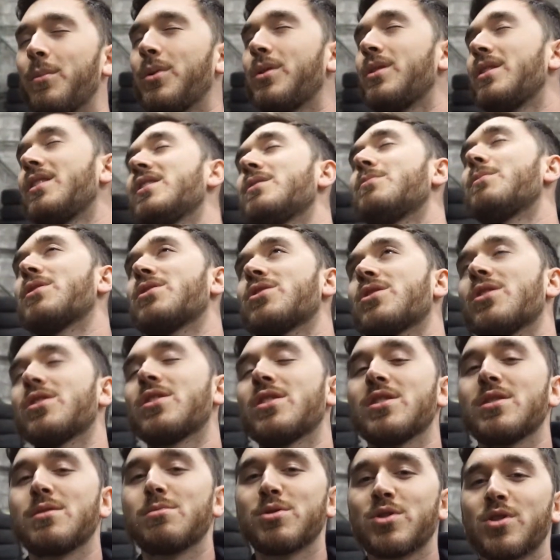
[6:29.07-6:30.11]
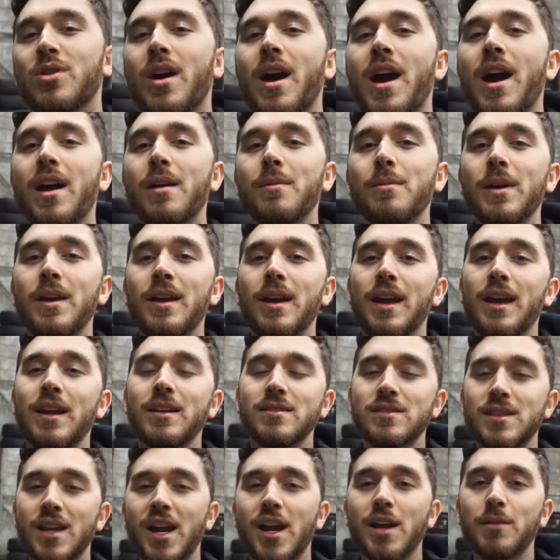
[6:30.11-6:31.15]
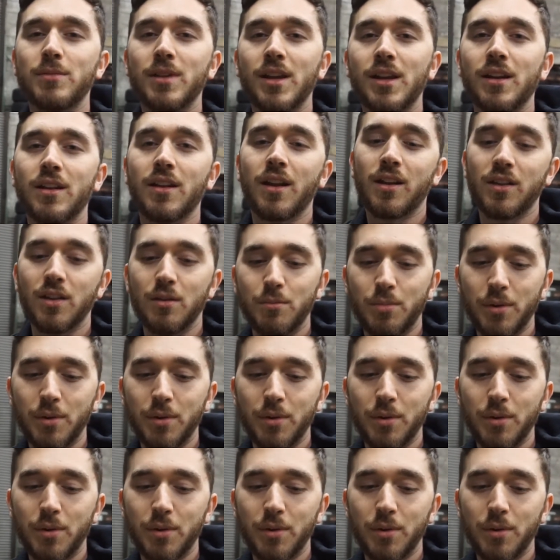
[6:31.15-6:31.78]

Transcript: Please make sure to subscribe and stay updated on the